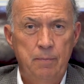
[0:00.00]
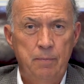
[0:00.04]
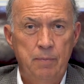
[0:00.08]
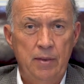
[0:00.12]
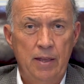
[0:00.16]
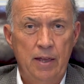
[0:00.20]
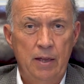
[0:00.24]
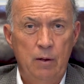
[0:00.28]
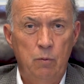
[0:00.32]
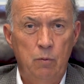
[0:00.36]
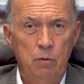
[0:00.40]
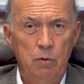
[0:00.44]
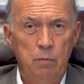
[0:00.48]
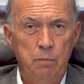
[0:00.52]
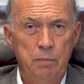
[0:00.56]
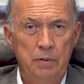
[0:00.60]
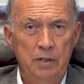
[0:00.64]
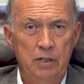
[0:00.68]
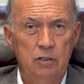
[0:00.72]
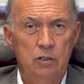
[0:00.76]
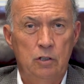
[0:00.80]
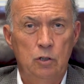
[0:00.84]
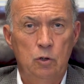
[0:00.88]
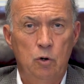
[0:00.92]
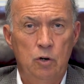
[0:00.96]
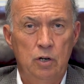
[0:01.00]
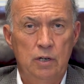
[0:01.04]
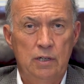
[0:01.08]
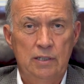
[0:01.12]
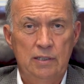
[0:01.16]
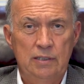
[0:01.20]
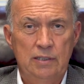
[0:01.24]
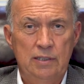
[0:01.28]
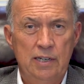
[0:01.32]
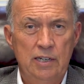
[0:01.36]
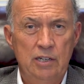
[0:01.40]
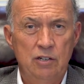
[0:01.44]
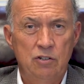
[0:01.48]
And we've built the
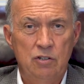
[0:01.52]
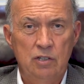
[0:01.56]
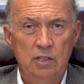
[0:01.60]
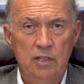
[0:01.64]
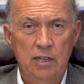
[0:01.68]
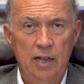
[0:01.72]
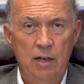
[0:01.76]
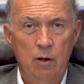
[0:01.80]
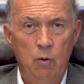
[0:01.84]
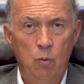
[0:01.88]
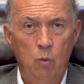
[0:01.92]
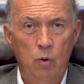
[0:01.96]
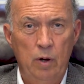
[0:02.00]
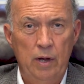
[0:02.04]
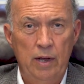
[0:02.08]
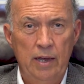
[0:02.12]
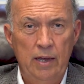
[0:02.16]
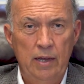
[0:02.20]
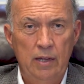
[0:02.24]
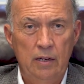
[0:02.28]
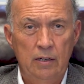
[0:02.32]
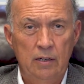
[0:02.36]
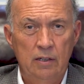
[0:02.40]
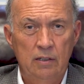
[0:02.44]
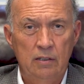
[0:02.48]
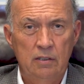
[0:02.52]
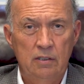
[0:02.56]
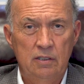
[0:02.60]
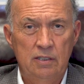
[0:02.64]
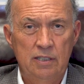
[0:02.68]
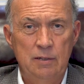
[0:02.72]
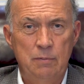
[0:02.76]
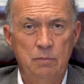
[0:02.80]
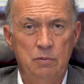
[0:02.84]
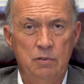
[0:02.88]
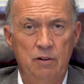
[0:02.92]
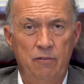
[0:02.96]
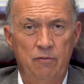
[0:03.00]
organization that way, and it
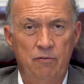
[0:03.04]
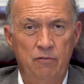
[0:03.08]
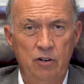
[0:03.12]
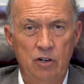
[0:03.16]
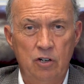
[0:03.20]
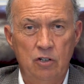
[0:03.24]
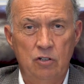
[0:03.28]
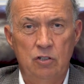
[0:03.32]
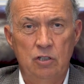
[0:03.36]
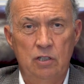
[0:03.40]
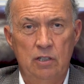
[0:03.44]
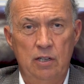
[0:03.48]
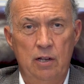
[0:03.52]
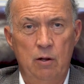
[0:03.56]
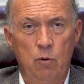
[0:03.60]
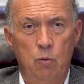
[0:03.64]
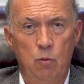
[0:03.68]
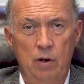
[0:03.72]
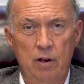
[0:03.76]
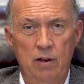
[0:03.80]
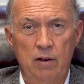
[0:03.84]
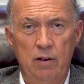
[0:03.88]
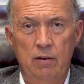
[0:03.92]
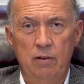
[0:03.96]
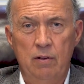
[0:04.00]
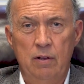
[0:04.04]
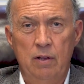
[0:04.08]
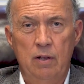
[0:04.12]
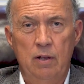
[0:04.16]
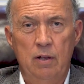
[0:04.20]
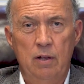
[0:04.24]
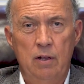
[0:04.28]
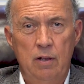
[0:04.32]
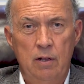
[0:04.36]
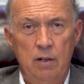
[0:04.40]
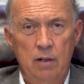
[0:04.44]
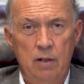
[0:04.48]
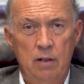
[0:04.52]
seems to function that way
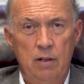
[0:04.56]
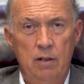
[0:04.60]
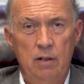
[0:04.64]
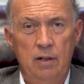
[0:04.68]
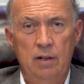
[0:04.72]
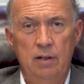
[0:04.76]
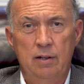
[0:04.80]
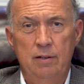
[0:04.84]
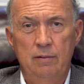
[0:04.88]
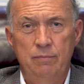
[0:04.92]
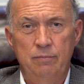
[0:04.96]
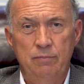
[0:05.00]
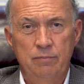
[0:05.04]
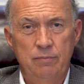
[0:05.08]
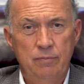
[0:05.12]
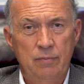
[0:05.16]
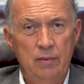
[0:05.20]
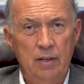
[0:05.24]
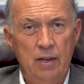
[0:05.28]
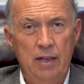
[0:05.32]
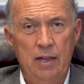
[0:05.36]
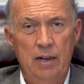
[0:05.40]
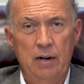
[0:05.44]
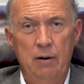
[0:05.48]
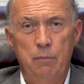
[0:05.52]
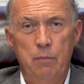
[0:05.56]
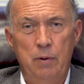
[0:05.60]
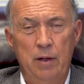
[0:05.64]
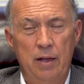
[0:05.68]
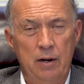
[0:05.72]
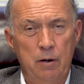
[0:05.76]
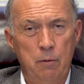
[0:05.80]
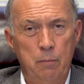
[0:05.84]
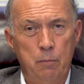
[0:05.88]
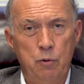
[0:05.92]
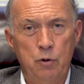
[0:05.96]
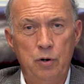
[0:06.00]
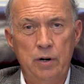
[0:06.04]
at
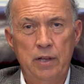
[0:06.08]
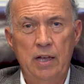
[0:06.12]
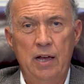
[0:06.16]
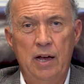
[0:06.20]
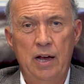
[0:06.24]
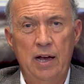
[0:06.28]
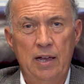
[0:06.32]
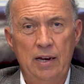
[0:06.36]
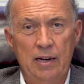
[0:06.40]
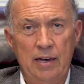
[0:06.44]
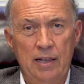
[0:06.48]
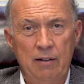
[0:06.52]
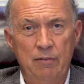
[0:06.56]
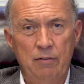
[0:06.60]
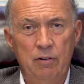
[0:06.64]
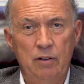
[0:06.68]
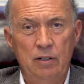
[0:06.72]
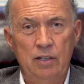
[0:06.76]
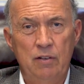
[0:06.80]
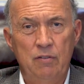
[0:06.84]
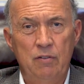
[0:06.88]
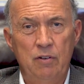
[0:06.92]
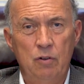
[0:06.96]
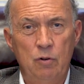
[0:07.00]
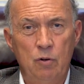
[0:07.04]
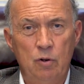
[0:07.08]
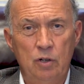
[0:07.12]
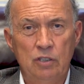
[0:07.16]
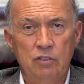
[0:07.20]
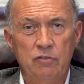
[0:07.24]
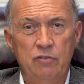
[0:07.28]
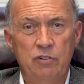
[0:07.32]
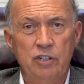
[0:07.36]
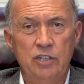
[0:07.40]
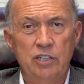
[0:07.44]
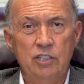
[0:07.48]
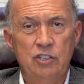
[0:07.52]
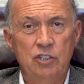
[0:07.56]
a pretty high level, even though it's
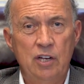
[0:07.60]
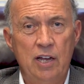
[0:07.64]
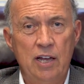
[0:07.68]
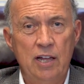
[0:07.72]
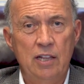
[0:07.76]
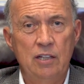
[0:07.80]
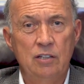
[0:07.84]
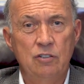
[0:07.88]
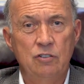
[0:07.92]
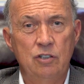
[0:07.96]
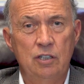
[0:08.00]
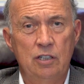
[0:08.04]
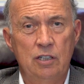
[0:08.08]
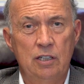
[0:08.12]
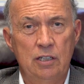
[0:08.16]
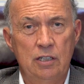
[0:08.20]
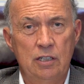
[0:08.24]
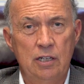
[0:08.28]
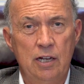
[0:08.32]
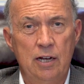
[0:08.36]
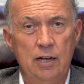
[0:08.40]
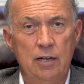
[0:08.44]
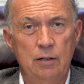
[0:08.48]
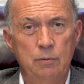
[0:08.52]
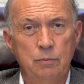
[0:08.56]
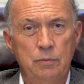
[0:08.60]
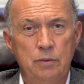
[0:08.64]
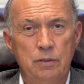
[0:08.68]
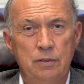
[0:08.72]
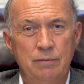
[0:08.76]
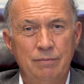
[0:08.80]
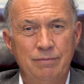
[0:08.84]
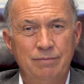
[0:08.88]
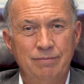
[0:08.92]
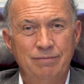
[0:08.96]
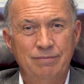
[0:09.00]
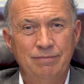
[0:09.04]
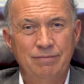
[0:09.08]
very challenging at times.
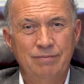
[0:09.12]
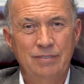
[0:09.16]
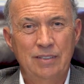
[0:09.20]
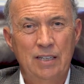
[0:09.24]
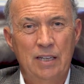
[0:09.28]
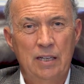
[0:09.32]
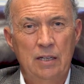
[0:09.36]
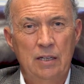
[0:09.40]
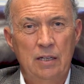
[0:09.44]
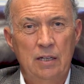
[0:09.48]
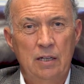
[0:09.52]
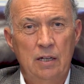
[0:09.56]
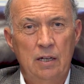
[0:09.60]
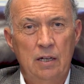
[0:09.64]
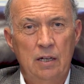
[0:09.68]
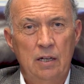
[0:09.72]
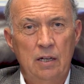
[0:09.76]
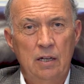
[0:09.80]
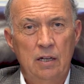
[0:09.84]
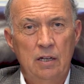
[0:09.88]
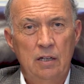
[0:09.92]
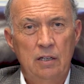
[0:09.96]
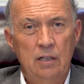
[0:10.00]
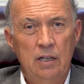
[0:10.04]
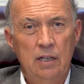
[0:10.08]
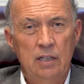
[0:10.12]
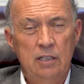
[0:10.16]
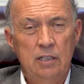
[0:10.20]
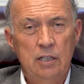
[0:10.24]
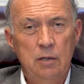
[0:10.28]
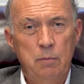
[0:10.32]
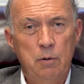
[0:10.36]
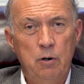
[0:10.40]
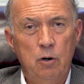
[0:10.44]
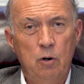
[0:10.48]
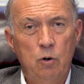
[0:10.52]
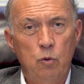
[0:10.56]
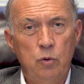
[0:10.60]
At
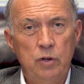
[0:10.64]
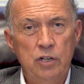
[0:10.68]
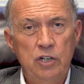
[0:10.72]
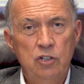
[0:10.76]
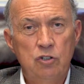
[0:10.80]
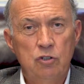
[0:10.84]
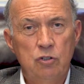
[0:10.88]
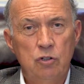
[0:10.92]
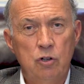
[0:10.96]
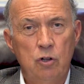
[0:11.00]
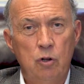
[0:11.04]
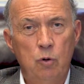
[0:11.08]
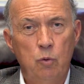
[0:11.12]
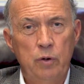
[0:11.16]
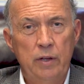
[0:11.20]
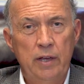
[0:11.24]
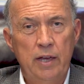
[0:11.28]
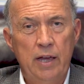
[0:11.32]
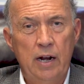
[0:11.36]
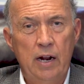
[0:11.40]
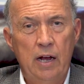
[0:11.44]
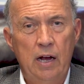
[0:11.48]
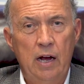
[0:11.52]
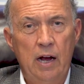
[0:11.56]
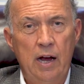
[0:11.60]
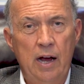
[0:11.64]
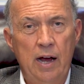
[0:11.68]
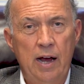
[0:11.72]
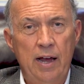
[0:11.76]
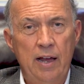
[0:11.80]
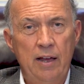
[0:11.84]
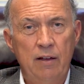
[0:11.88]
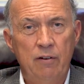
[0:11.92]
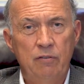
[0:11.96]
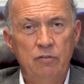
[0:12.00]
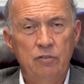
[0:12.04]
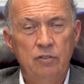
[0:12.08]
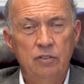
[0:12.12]
Thibodaux Regional, we had a high
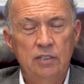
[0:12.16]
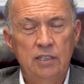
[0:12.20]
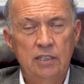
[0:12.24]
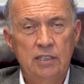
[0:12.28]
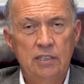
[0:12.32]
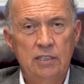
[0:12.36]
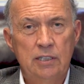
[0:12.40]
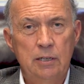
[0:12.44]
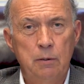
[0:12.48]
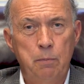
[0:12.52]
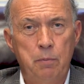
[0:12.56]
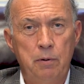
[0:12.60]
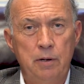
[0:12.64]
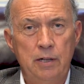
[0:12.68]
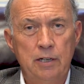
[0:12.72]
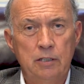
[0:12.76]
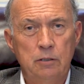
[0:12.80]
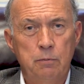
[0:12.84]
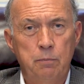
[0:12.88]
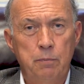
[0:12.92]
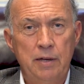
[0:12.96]
of 60+